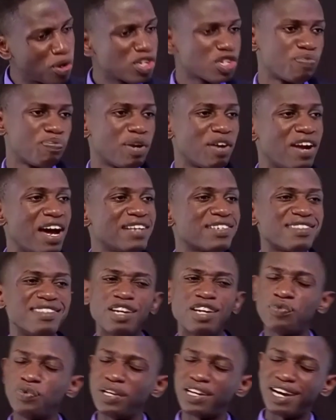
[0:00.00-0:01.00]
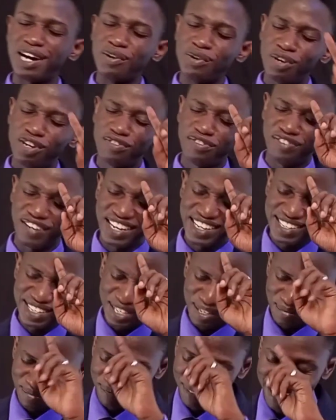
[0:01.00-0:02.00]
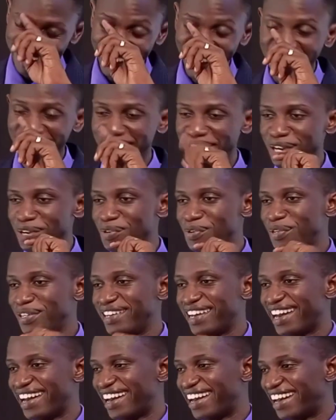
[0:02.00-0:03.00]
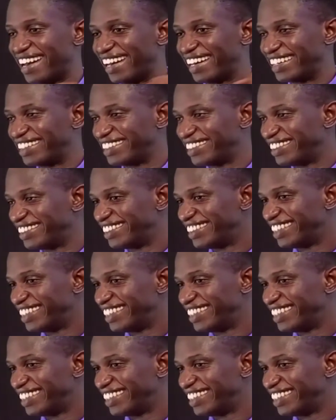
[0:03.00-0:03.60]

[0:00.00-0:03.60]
prosperous that we cannot fight him. Hallelujah.